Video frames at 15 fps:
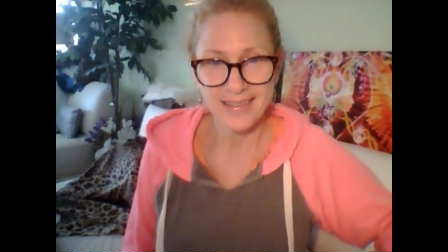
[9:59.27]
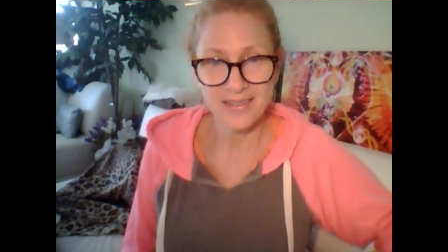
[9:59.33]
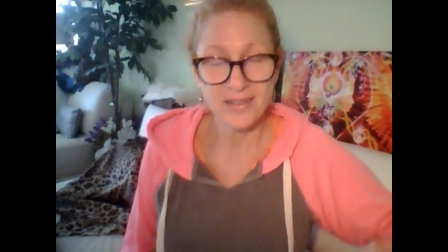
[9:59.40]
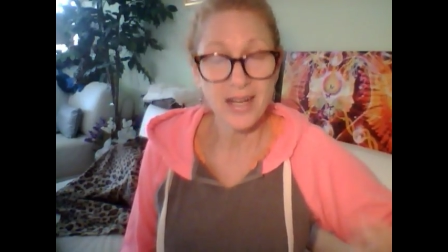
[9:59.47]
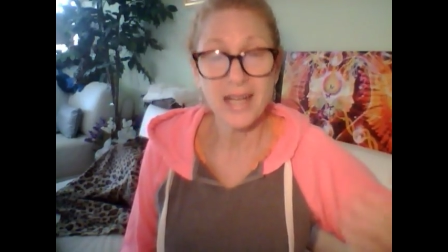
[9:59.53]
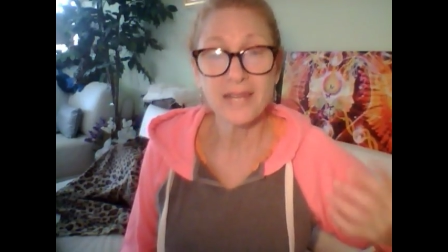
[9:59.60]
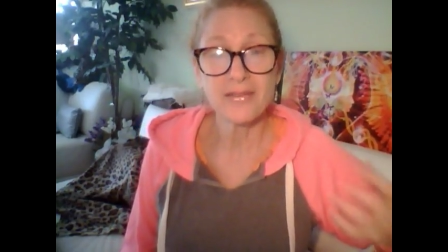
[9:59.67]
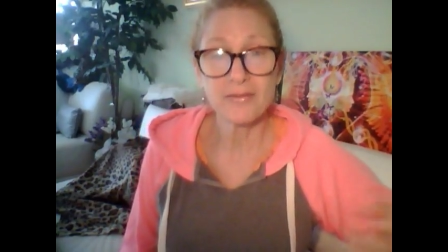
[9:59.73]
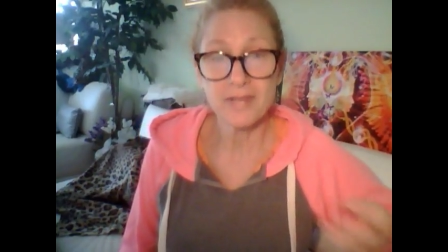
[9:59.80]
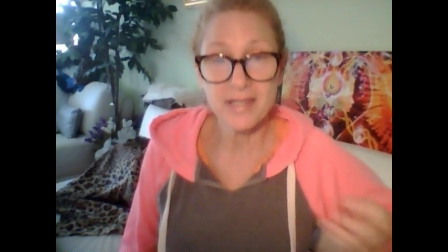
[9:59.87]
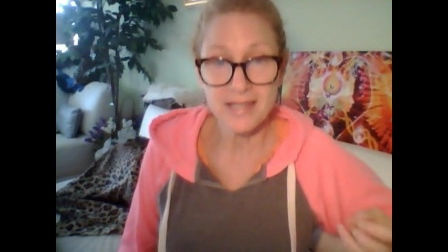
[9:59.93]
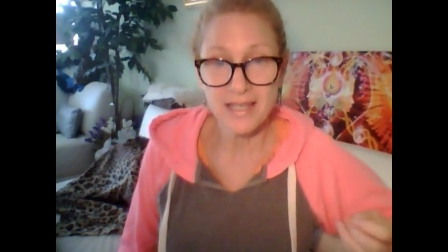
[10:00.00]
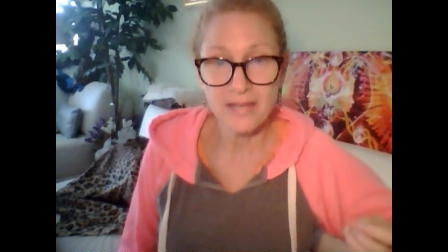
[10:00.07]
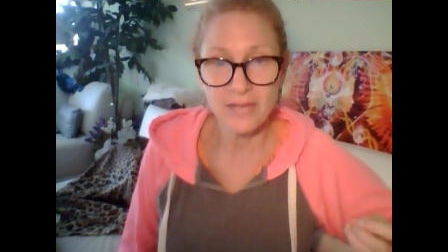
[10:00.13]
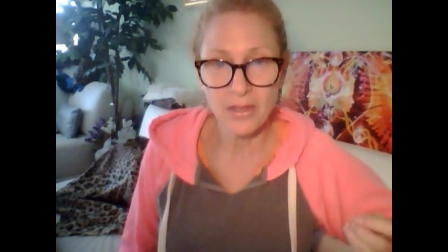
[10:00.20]
They're not even
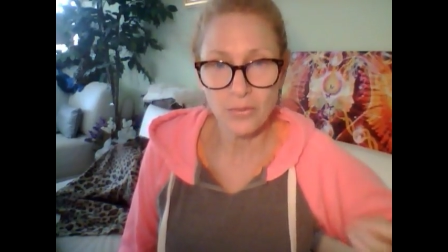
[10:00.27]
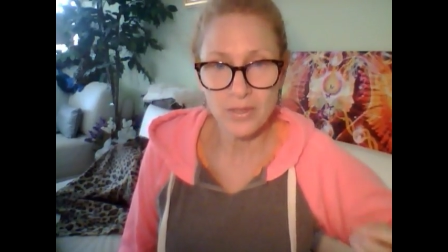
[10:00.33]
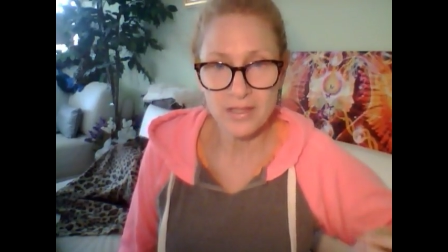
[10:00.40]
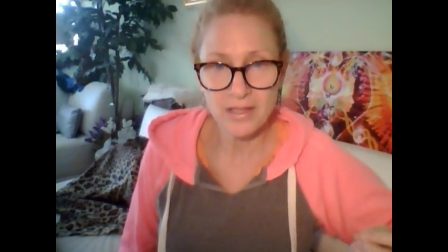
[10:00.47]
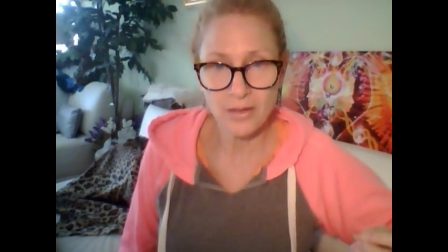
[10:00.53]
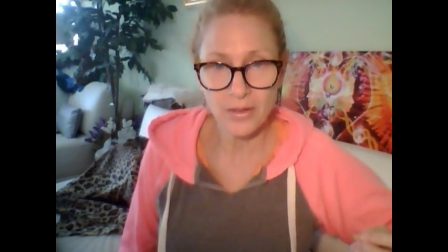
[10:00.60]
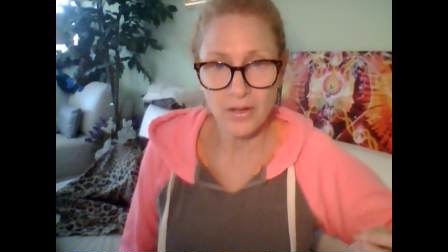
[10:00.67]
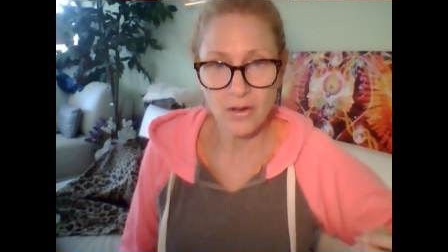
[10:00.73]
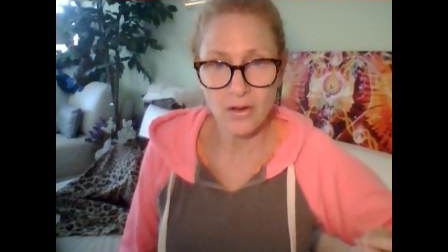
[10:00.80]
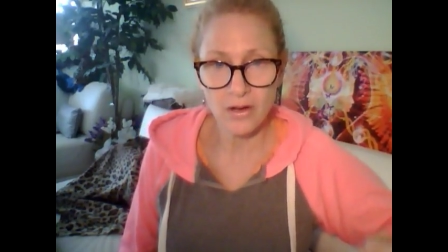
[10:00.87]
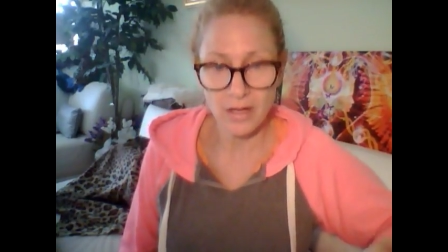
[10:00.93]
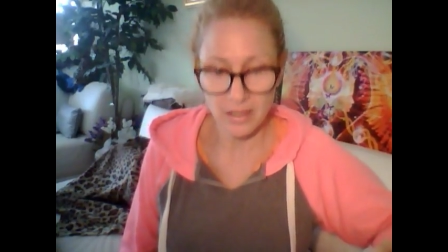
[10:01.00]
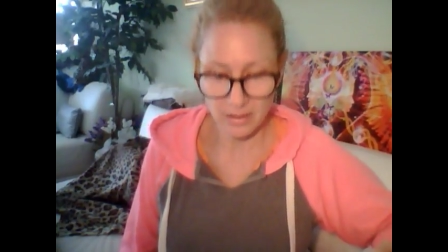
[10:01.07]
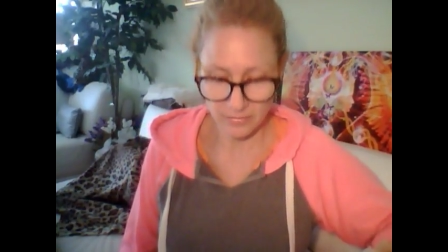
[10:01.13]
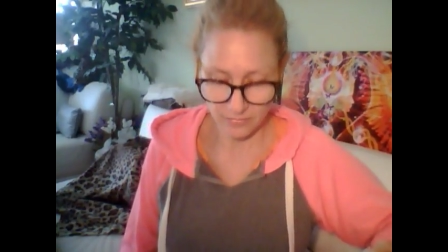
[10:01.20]
receiving what's going
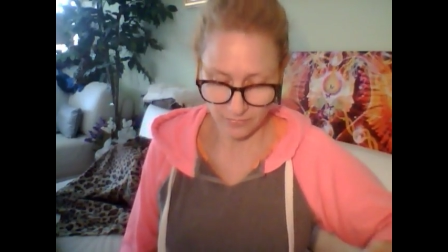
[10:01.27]
on.